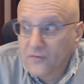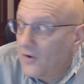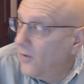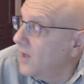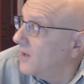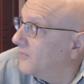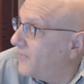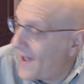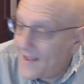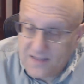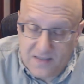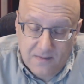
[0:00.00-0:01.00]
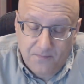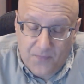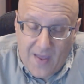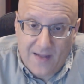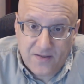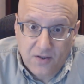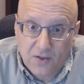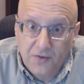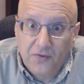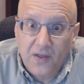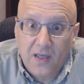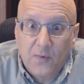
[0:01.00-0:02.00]
So that's a
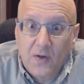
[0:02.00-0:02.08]
good thing.